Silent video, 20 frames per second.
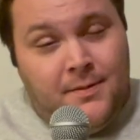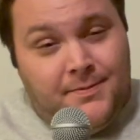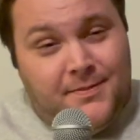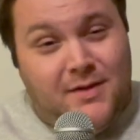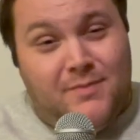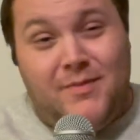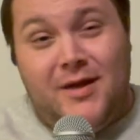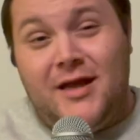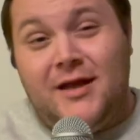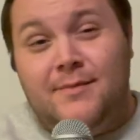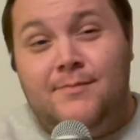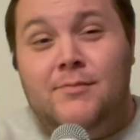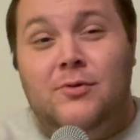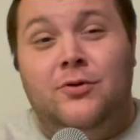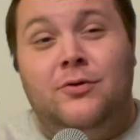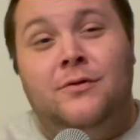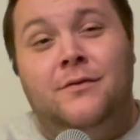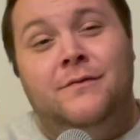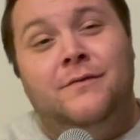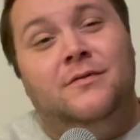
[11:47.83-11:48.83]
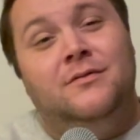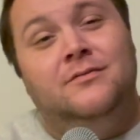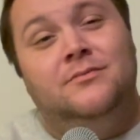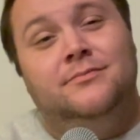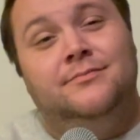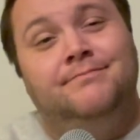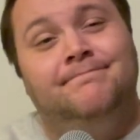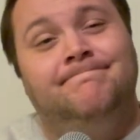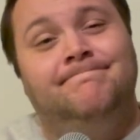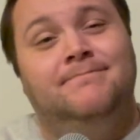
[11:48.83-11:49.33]
they make a move.
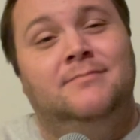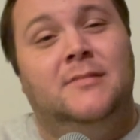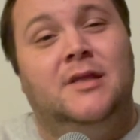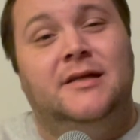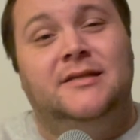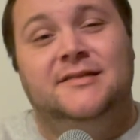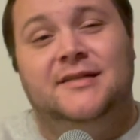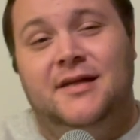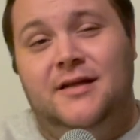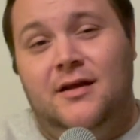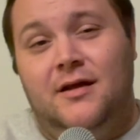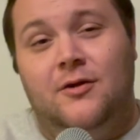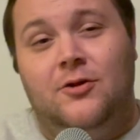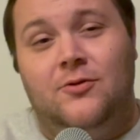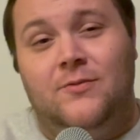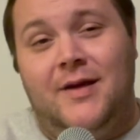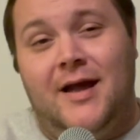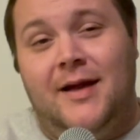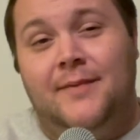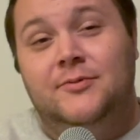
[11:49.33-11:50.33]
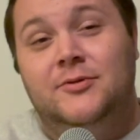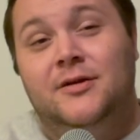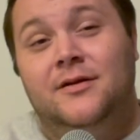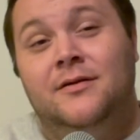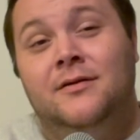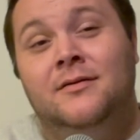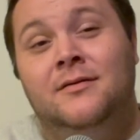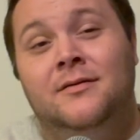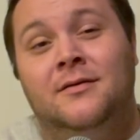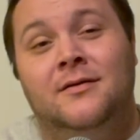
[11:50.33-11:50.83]
They send out a Raptor.